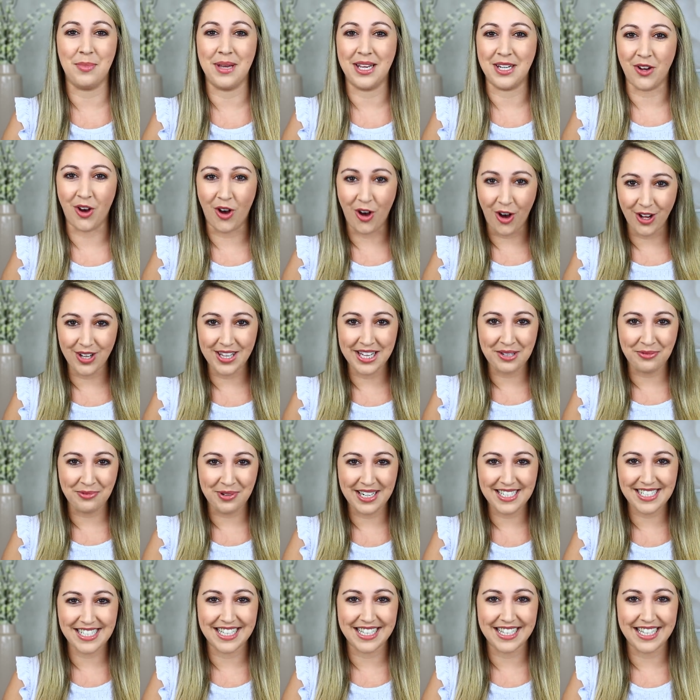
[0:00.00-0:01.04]
been hauling
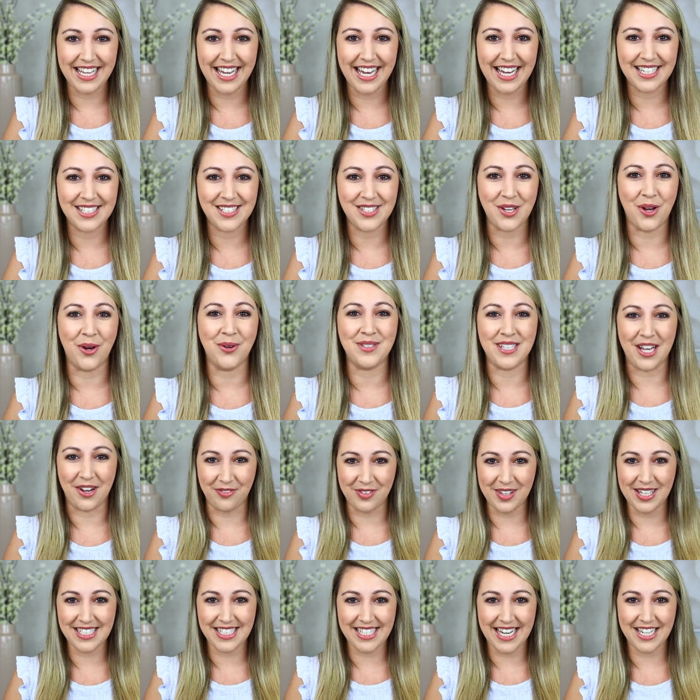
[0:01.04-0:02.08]
recently, so
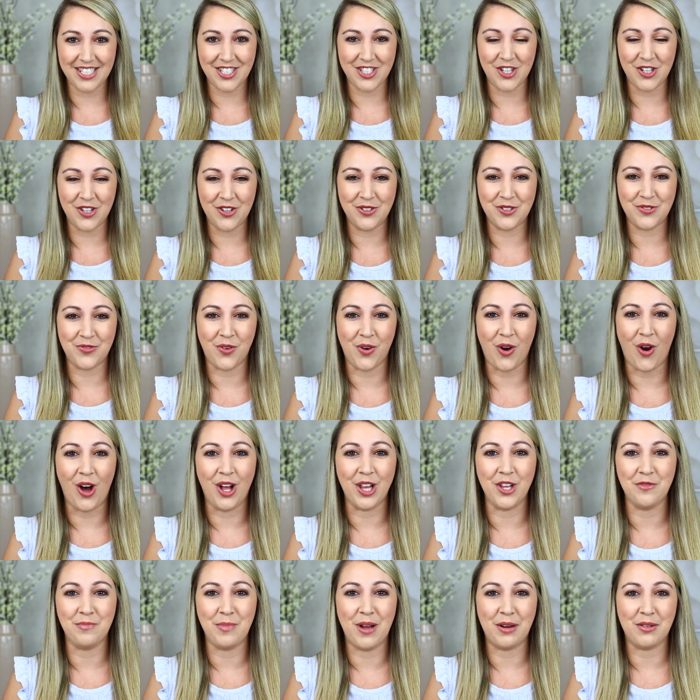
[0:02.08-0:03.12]
definitely stay tuned for
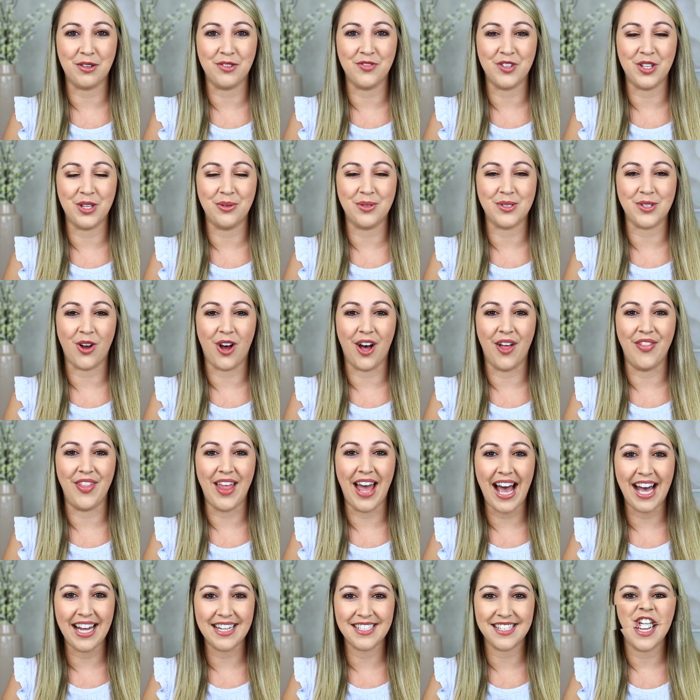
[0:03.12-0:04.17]
all of my reviews on
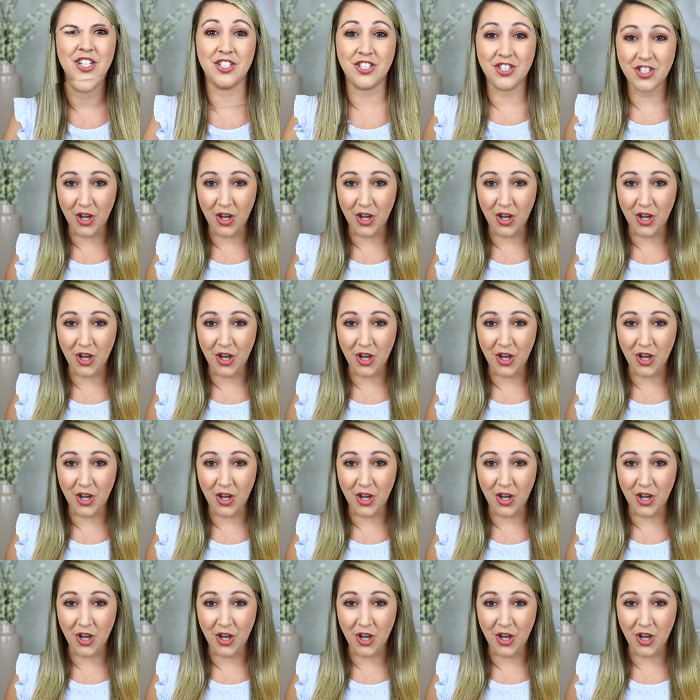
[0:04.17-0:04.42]
that.